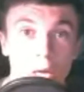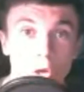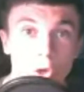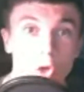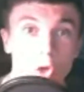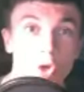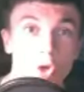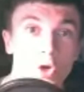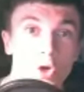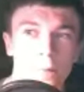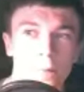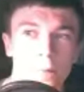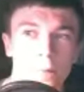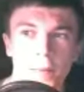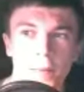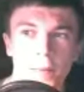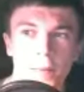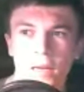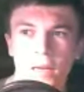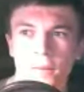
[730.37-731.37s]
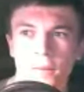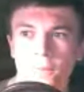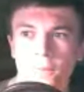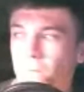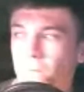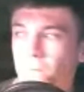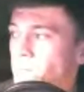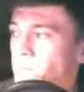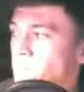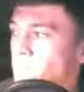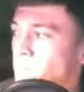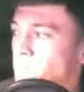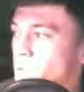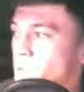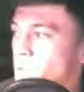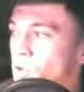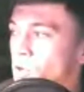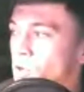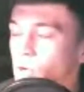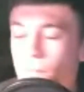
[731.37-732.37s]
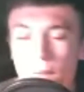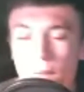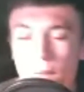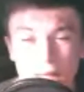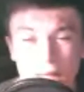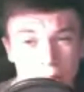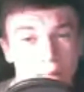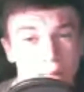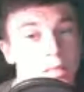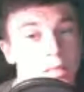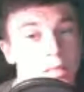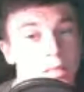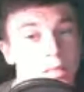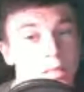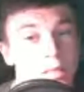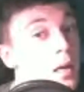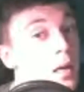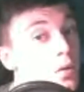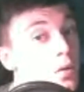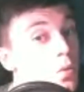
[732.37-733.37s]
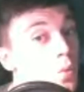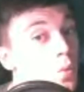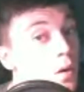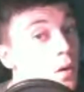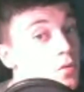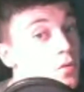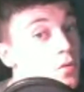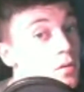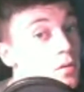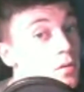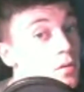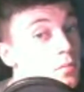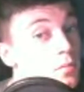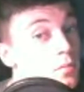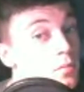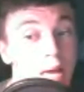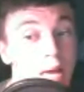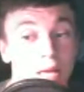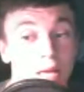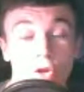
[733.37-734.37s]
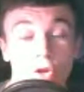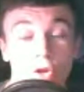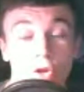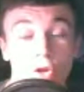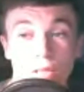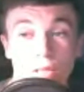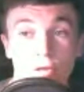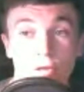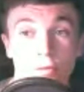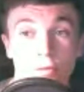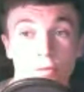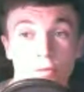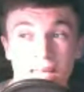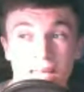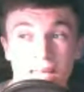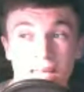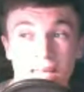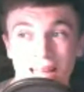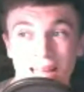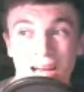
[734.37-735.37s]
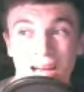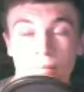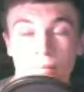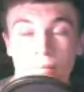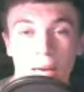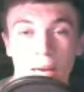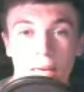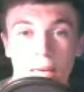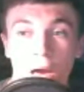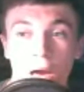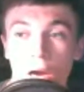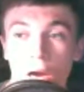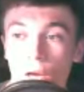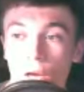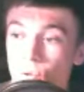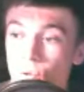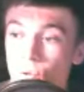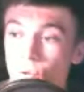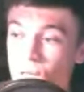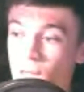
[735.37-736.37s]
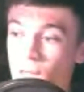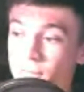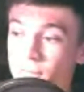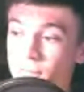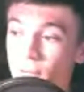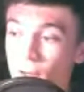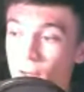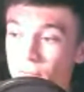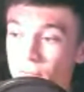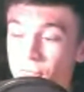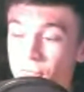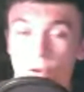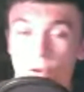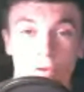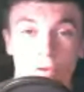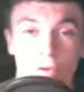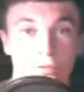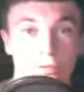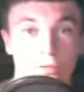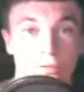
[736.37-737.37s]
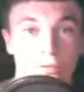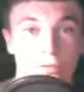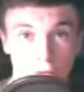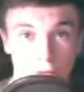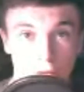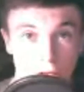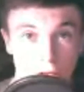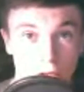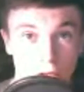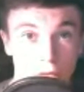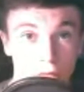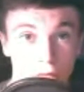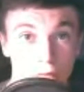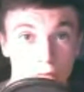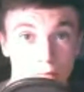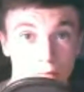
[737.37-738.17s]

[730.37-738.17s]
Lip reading: You could be you could be the biggest guy in the world, and you could still be taken down by a guy who's like 5 foot or 4 foot tall,